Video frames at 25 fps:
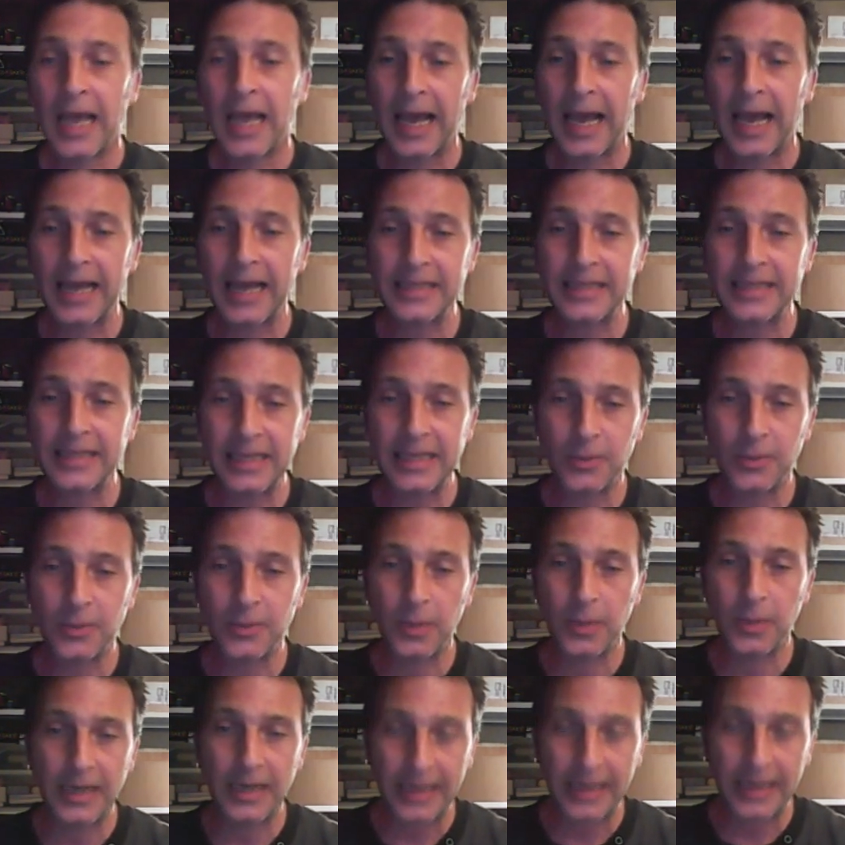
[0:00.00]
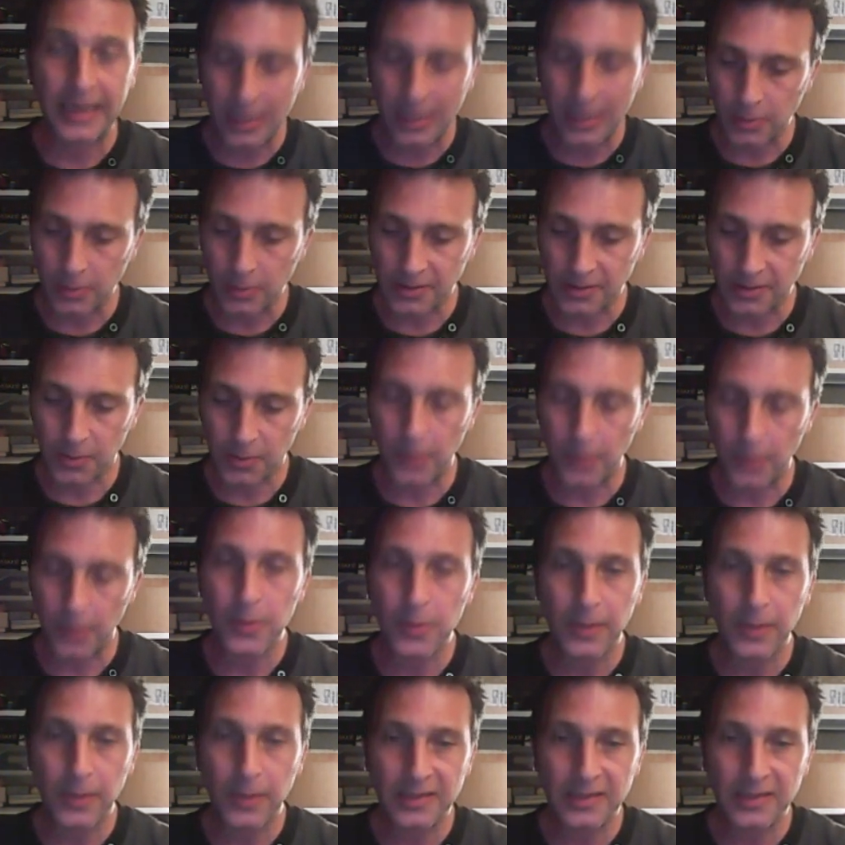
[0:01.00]
And it will allow us, when we
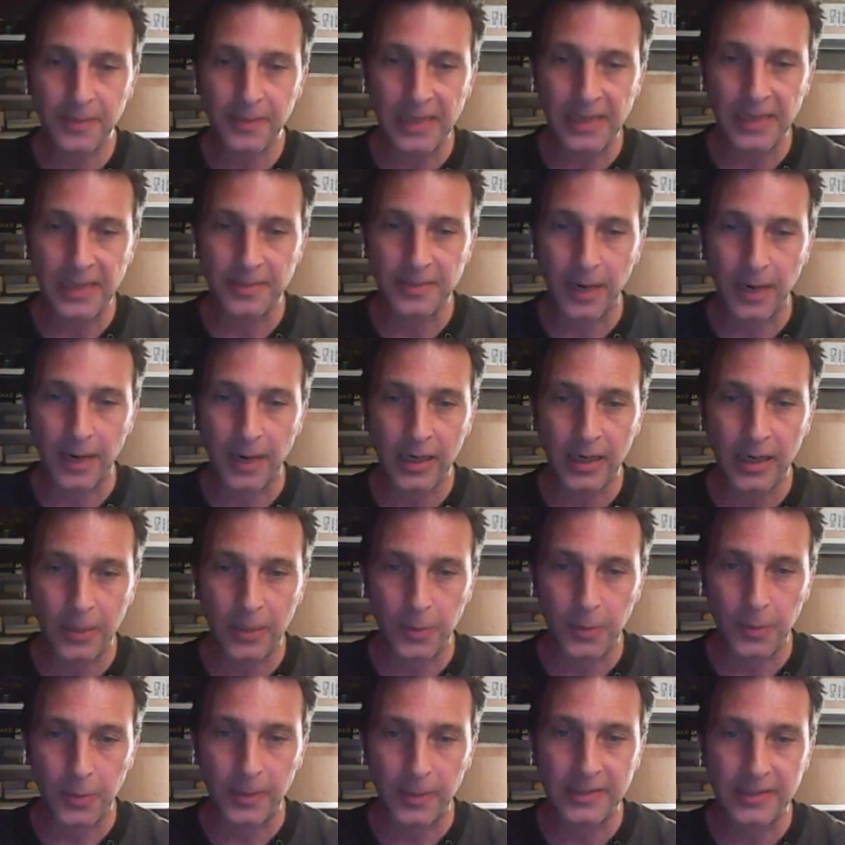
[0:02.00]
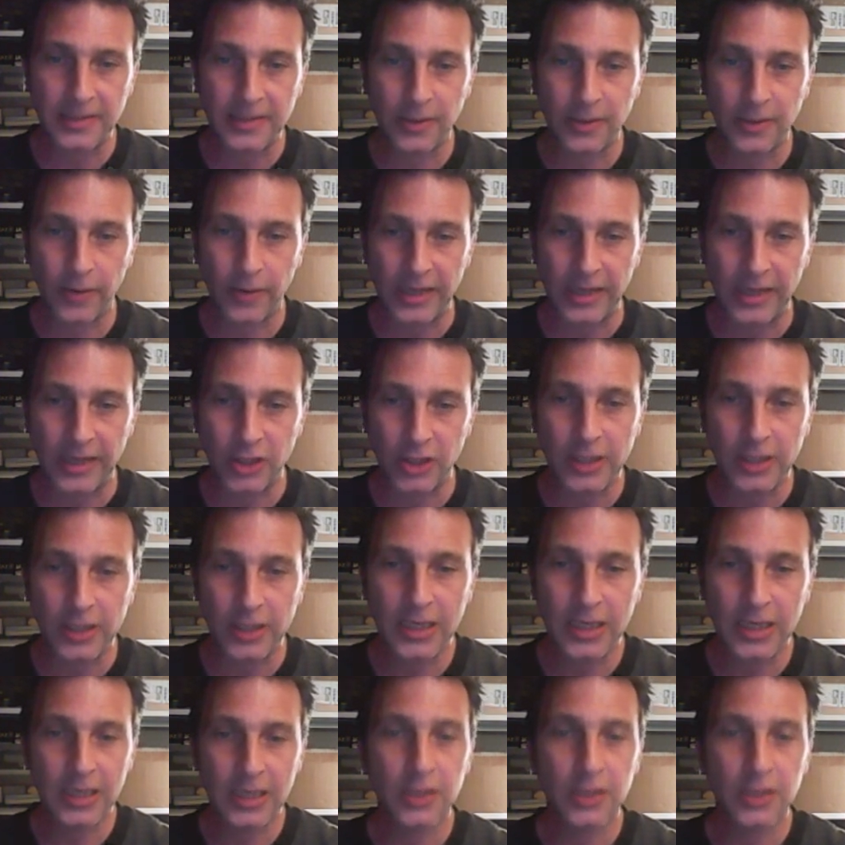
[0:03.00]
press spacebar and we press a direction,